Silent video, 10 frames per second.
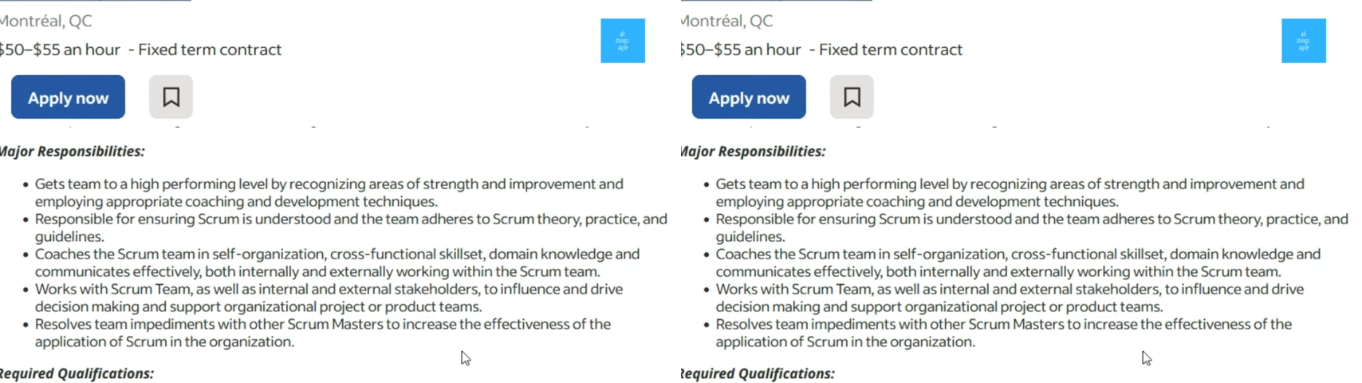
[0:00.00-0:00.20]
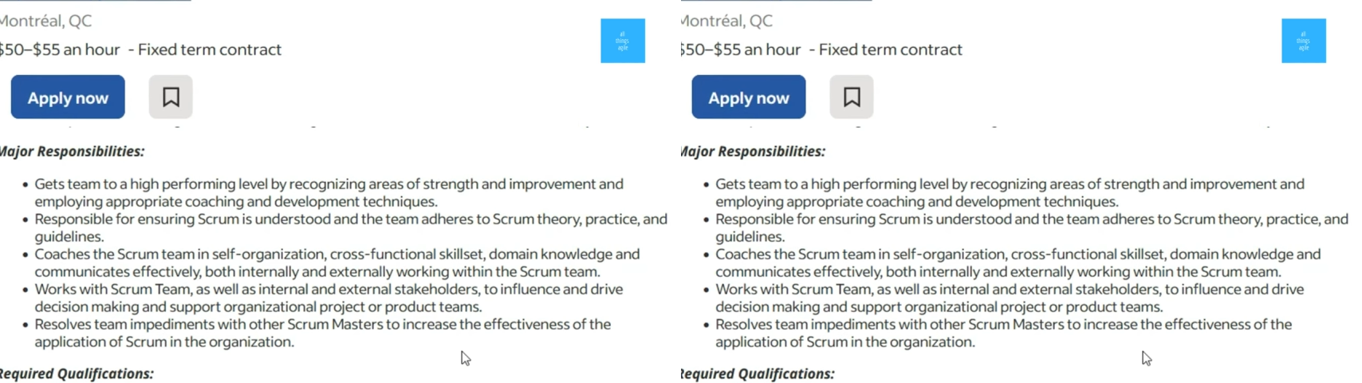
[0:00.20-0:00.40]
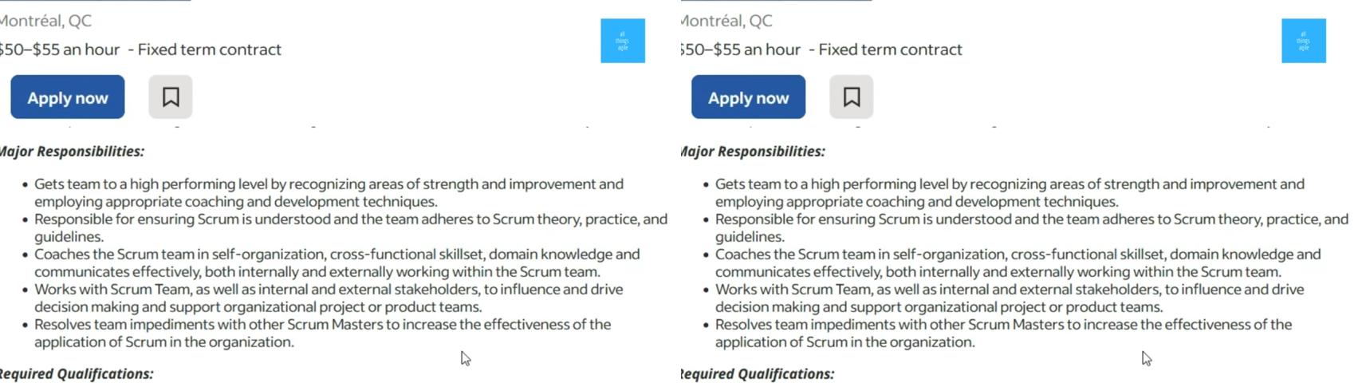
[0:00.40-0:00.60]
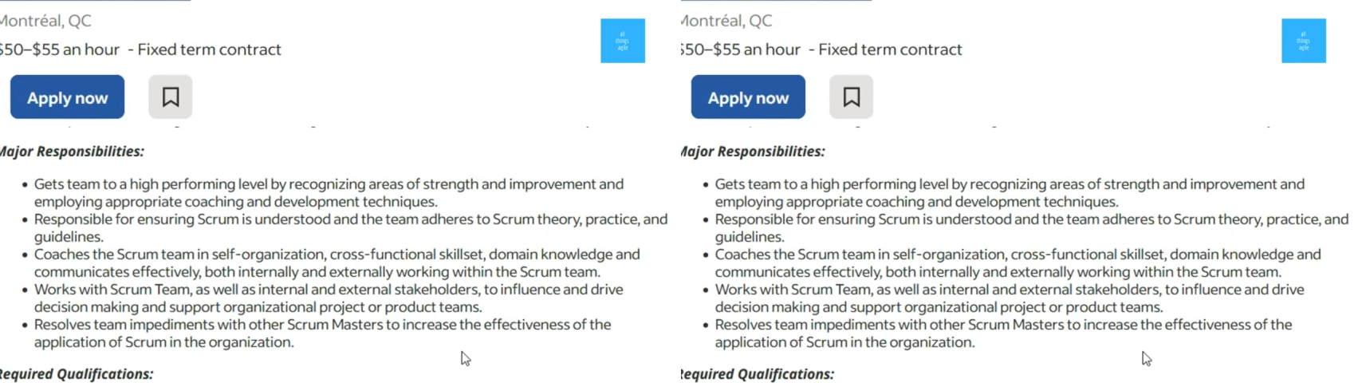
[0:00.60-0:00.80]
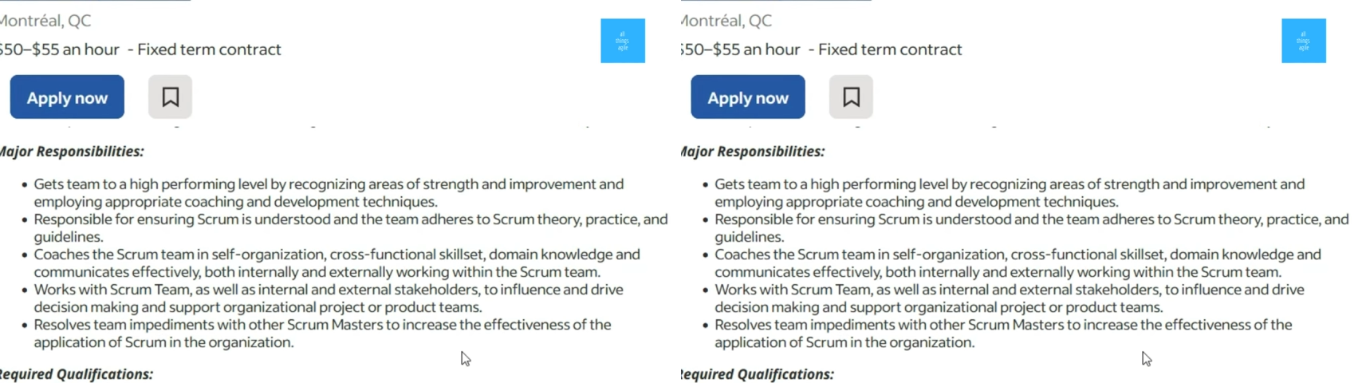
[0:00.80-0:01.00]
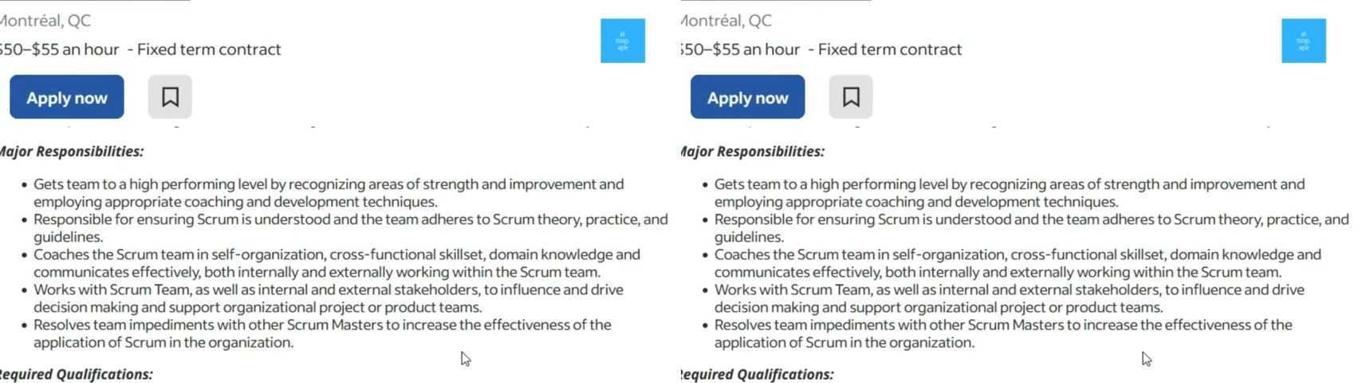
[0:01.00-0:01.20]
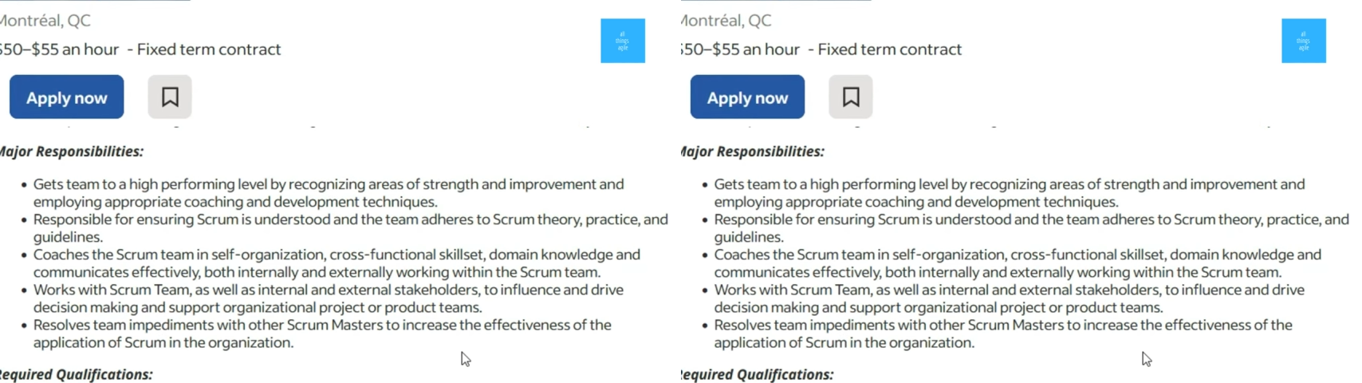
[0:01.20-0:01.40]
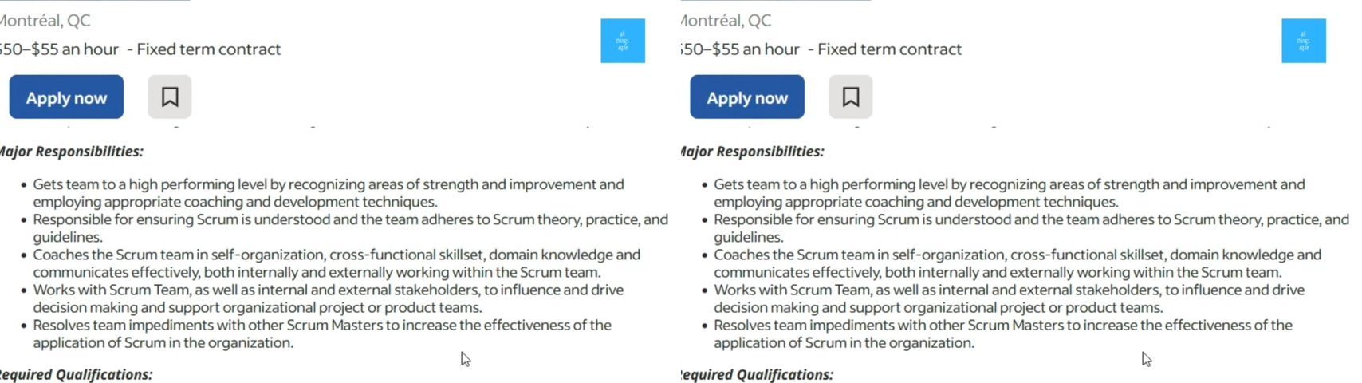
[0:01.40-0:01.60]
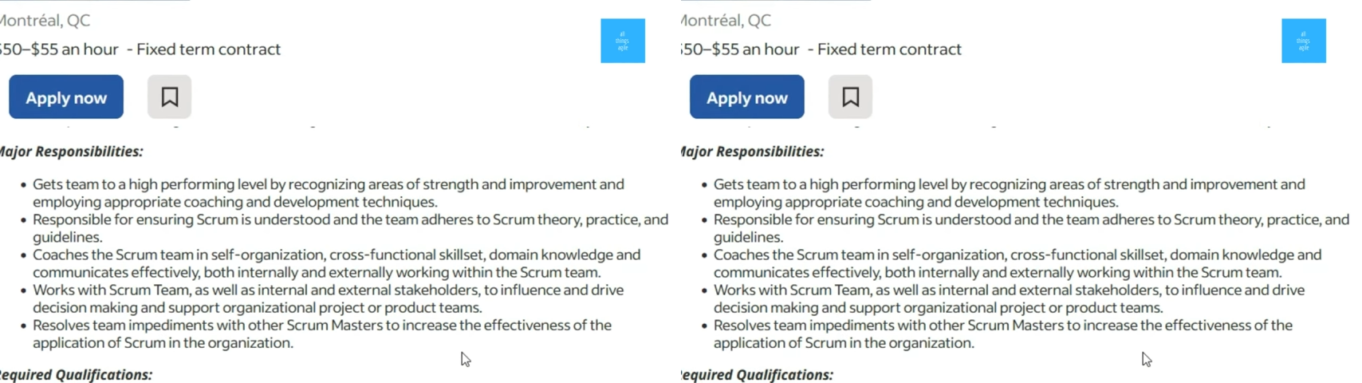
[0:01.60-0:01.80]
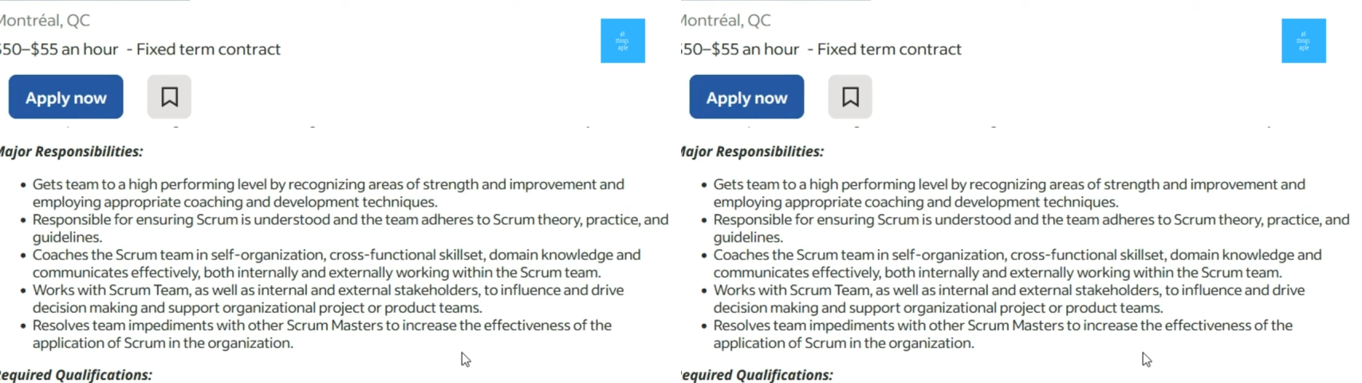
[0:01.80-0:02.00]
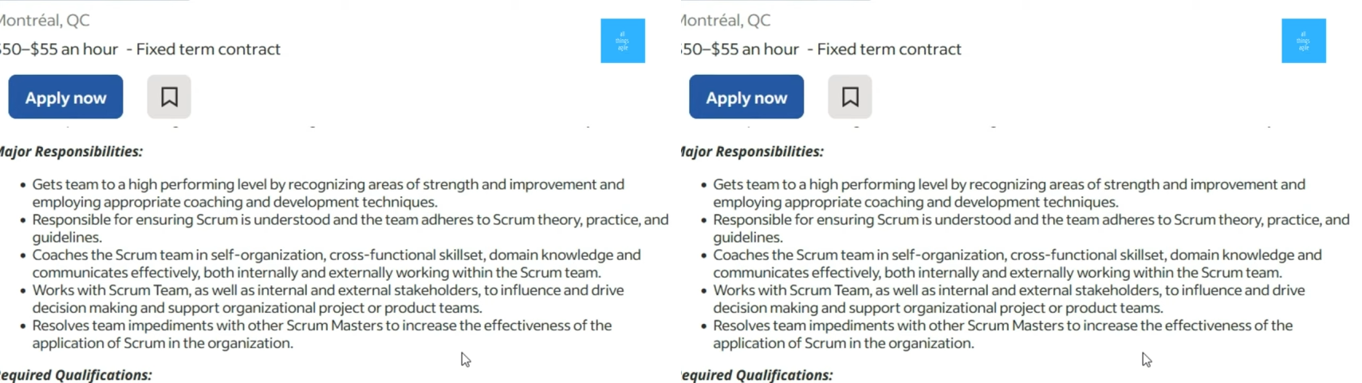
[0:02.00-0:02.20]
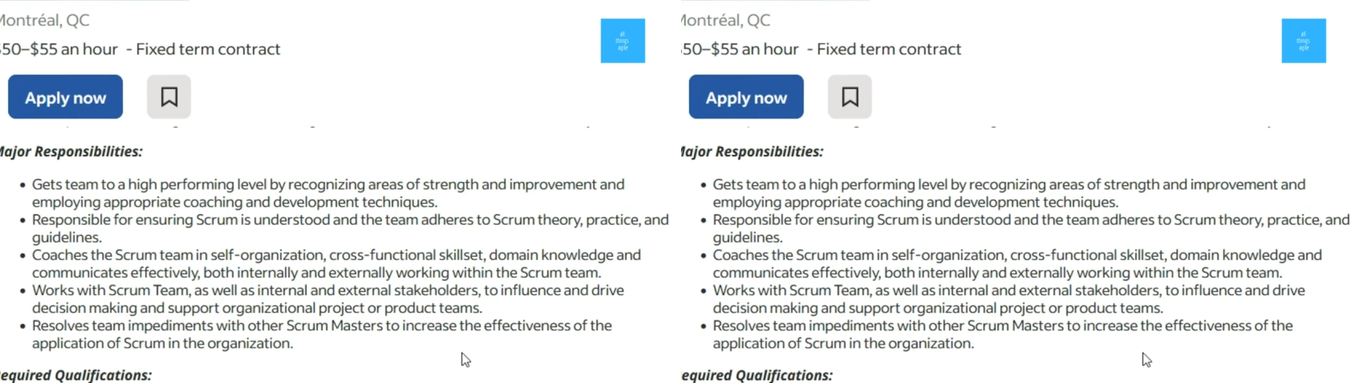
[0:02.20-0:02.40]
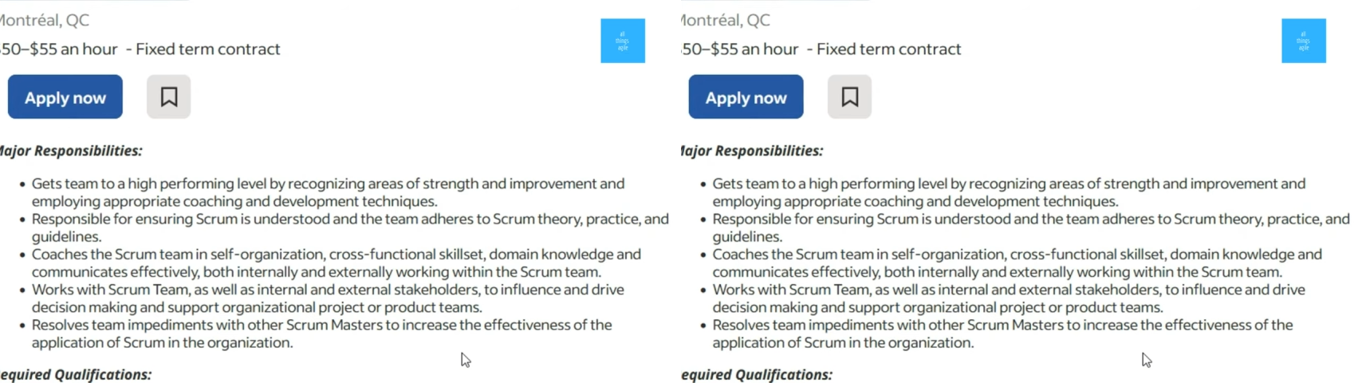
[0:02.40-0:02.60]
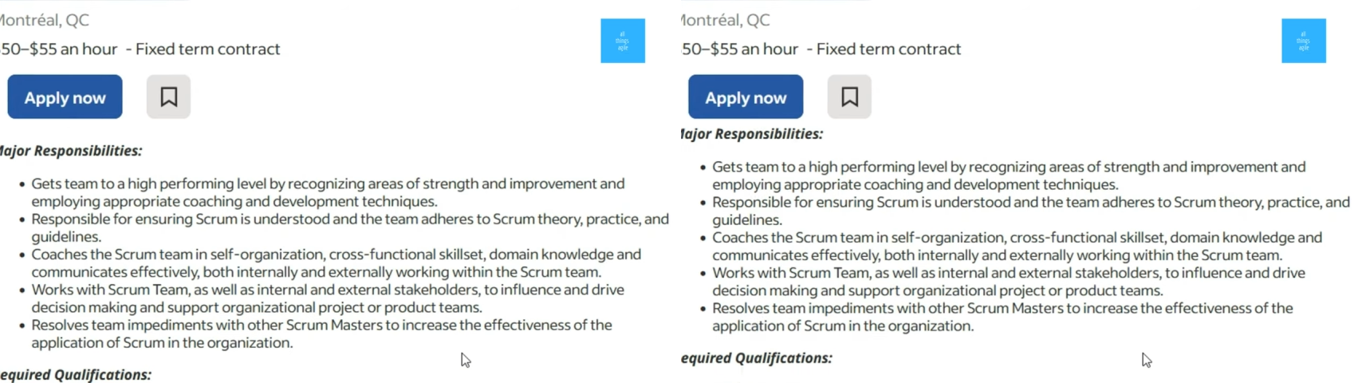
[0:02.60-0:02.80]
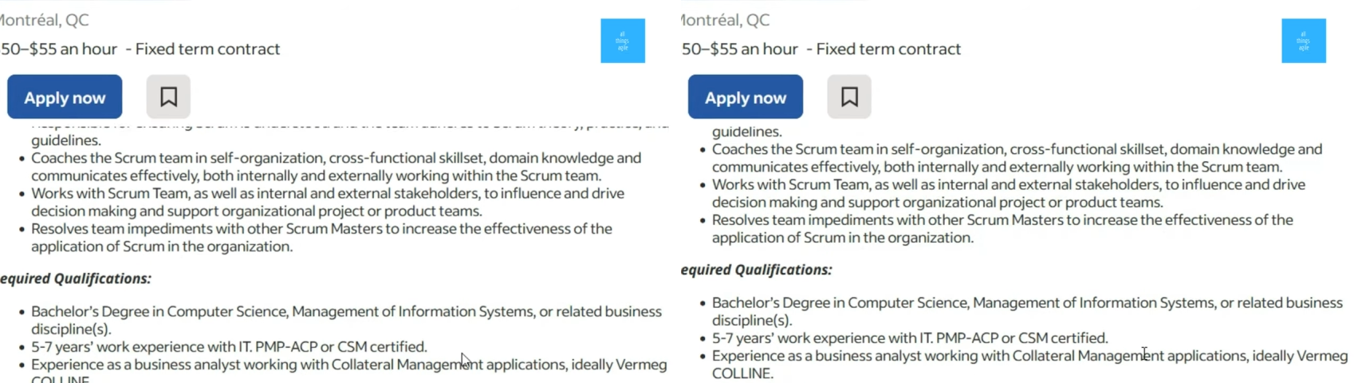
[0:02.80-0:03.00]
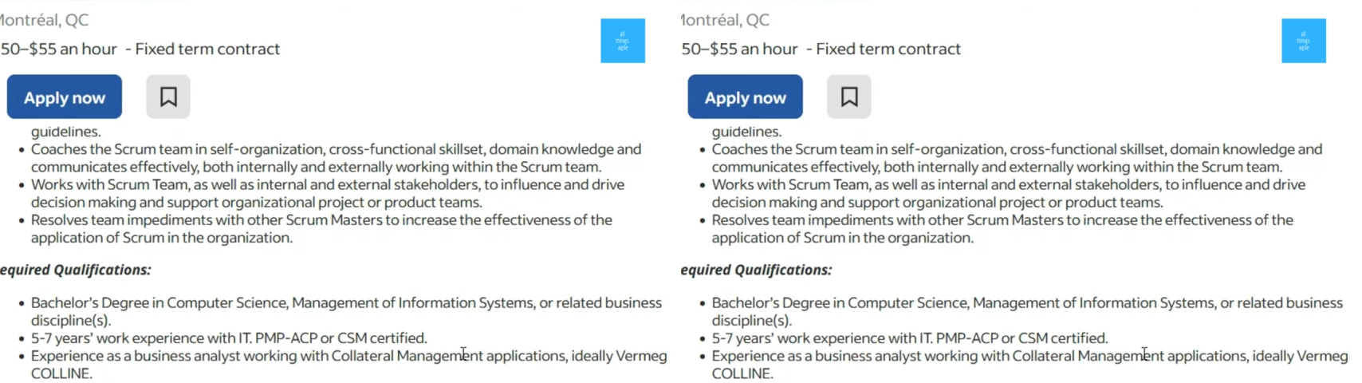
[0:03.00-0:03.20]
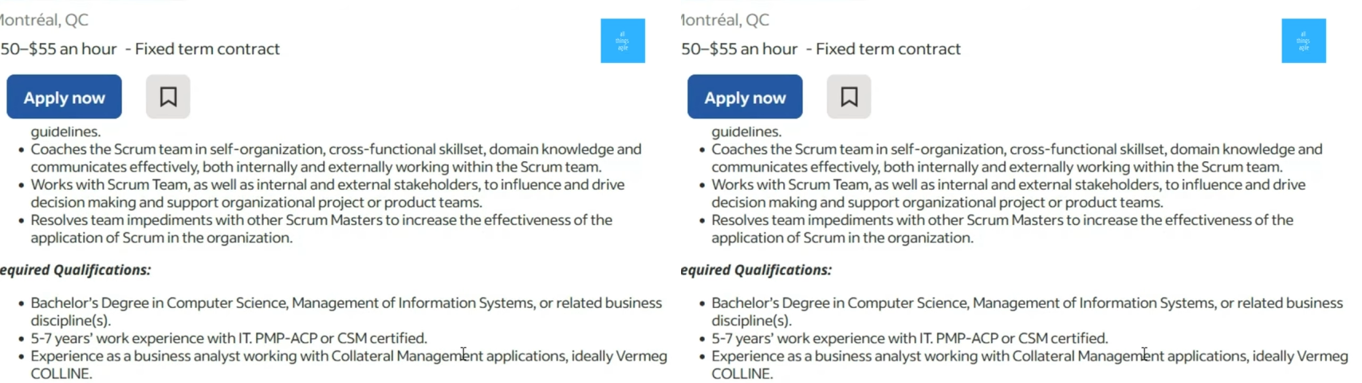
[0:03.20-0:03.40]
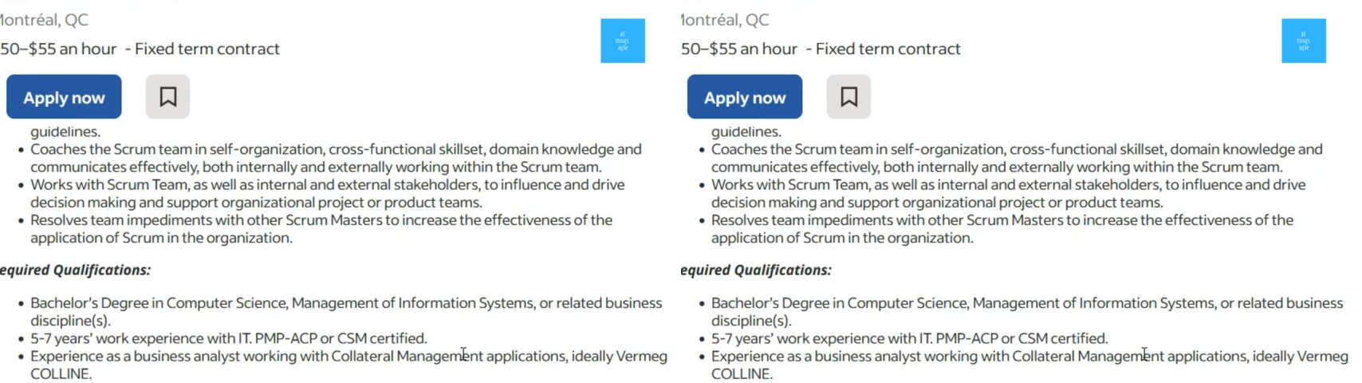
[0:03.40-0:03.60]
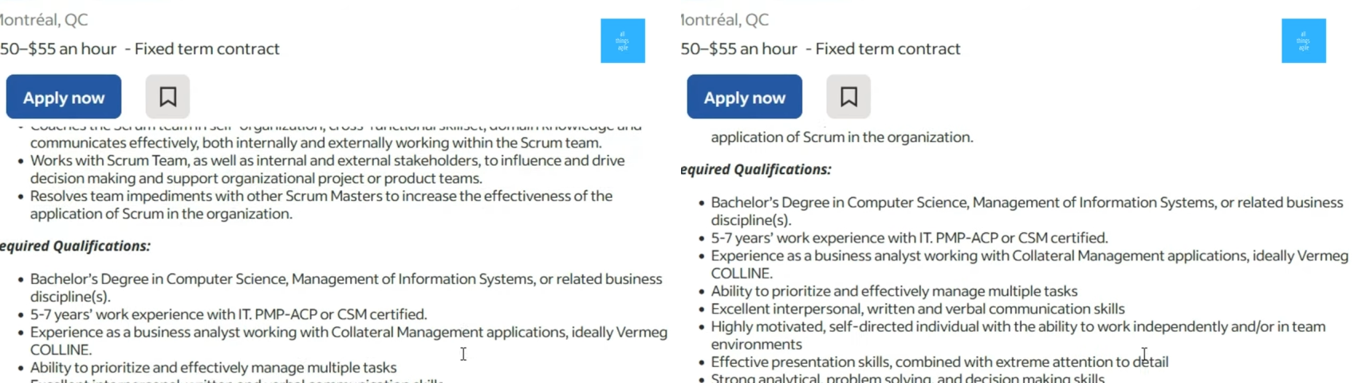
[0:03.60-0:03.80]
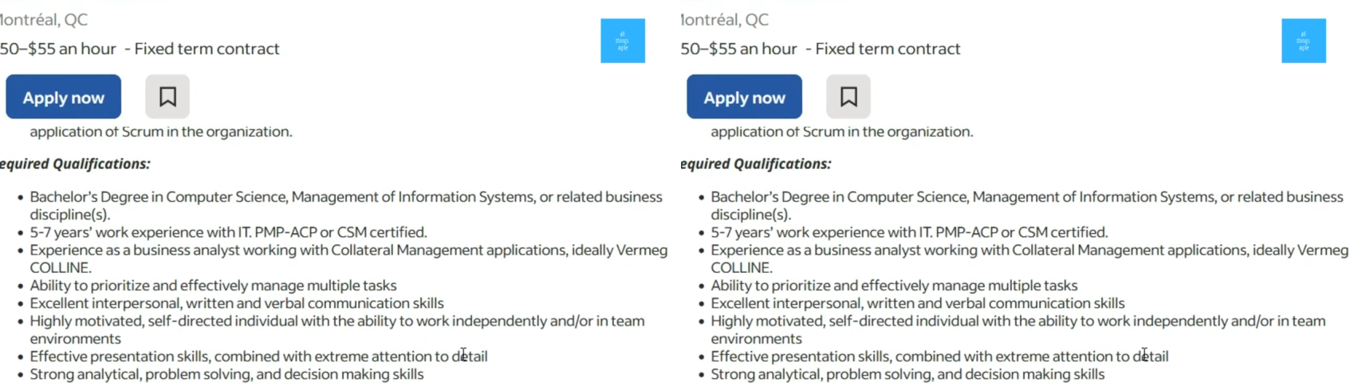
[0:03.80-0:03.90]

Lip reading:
Nobody's mouth can be seen.